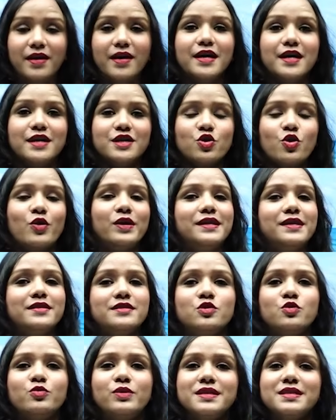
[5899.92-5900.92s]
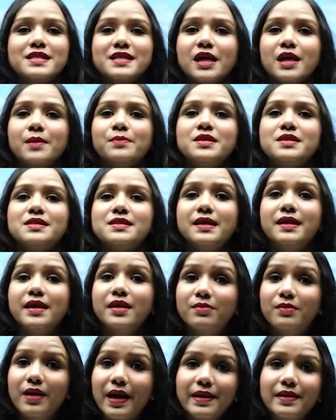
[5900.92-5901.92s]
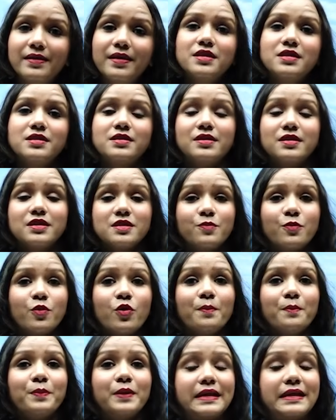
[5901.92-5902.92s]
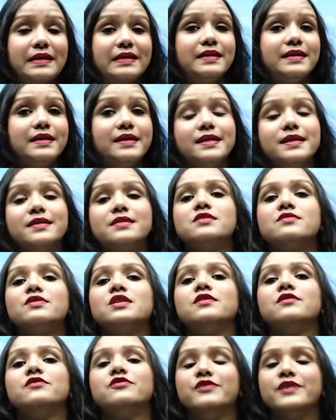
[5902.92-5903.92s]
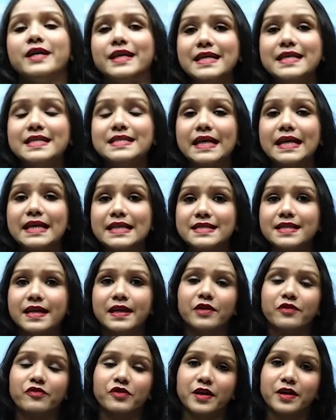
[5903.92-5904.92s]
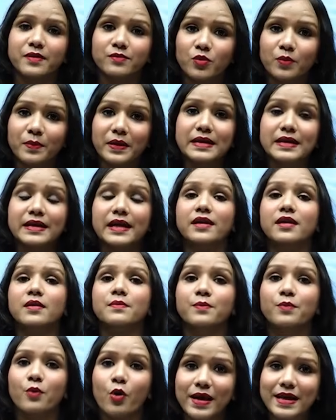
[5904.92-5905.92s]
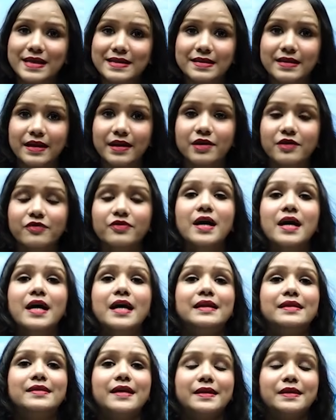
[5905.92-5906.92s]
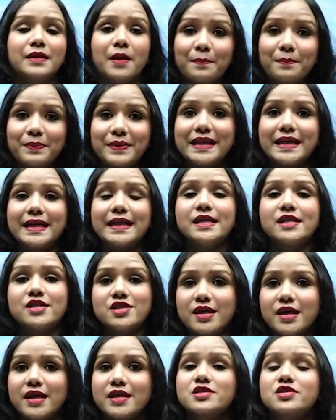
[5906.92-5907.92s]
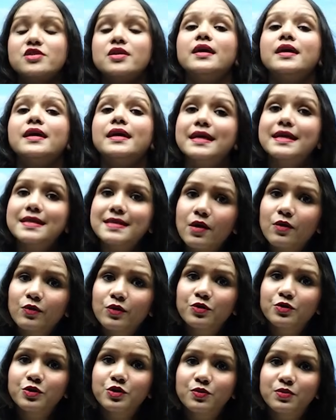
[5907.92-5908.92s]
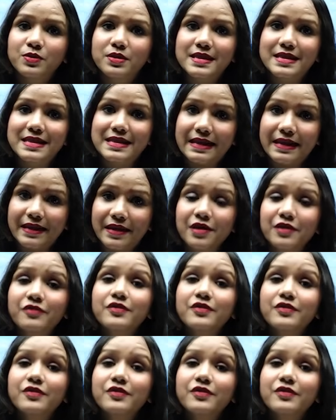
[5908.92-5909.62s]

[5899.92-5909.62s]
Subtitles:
So dear students, keep this thing in mind that this poem particularly deals with a very insignificant moment in a boy's life that completely changed his outlook towards life